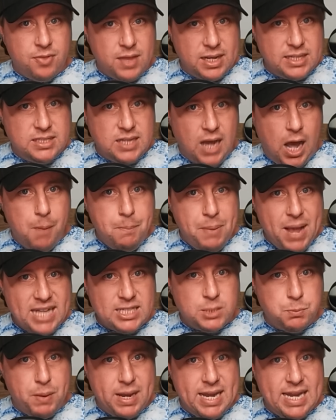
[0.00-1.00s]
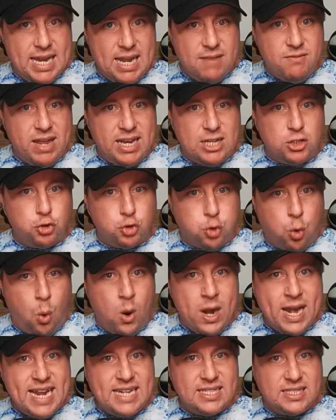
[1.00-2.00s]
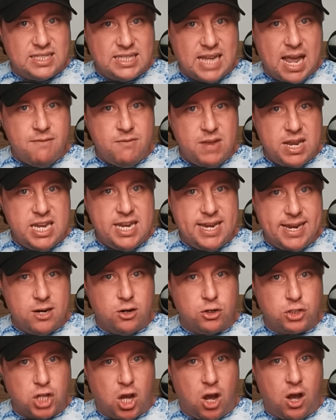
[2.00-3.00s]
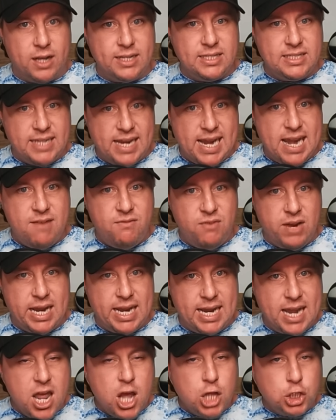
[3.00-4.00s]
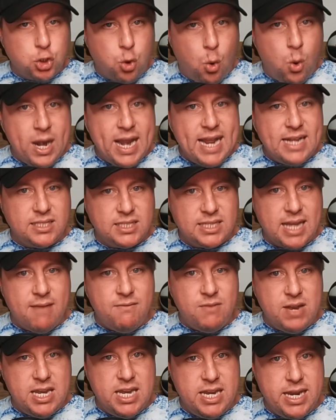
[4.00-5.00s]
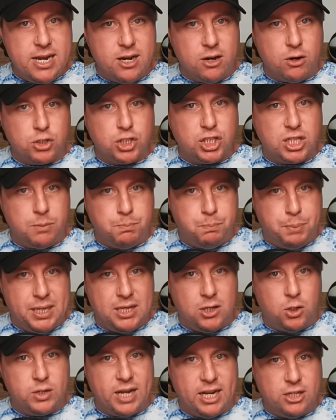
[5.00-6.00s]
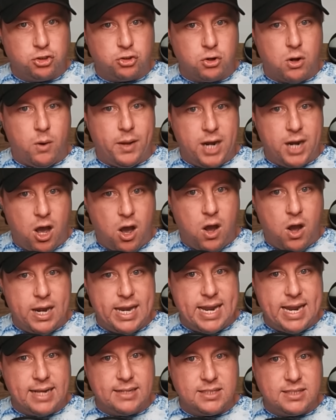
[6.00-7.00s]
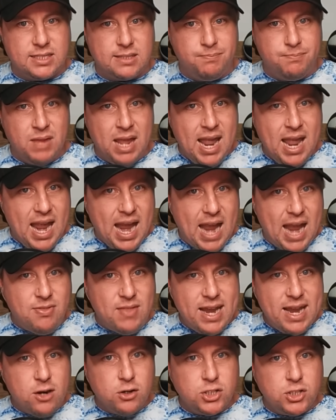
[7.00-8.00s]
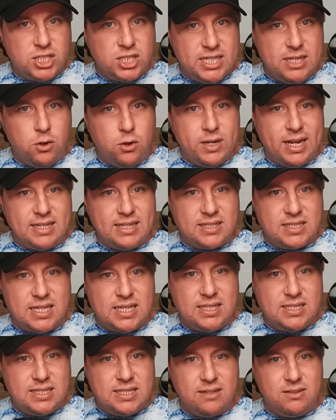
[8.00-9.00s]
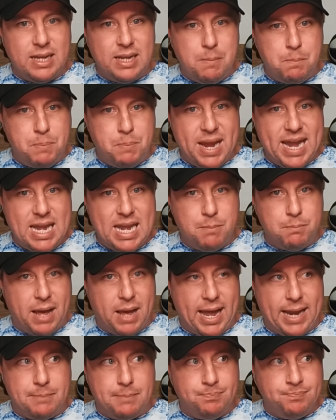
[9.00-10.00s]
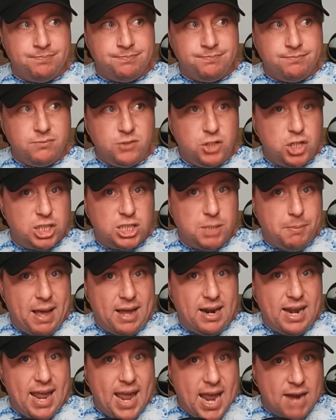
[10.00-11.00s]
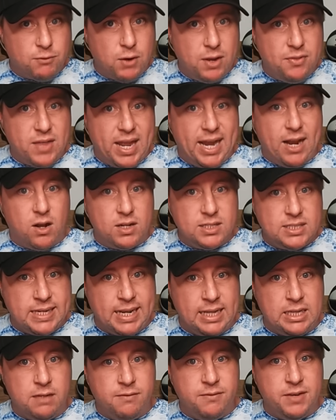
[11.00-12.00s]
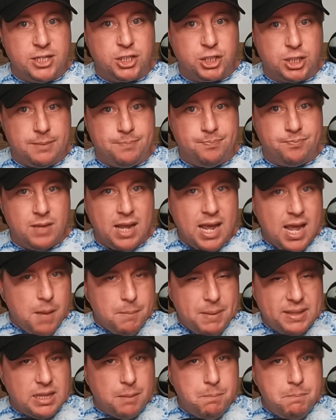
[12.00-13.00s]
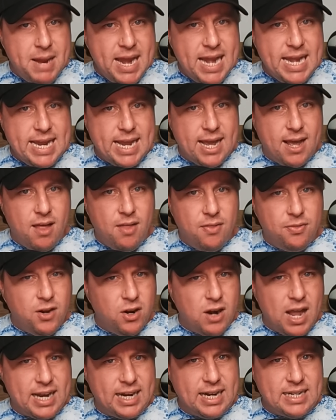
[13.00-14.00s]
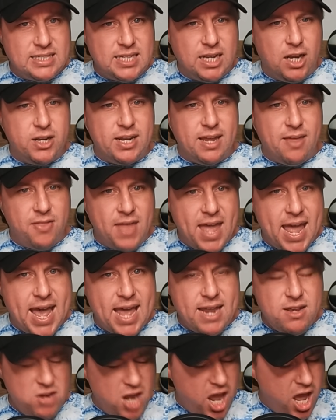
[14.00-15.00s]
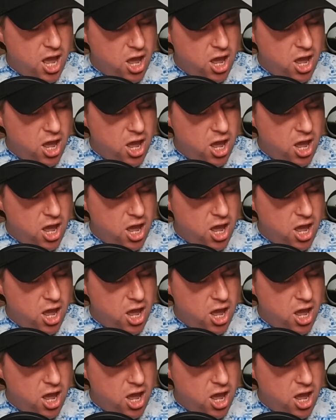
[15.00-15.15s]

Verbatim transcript: The dump has been given twenty-seven years on T V, twenty-seven years to build and draw an audience. And they are still consistently beaten by just about everything on television. But the media, they're not going to tell you that.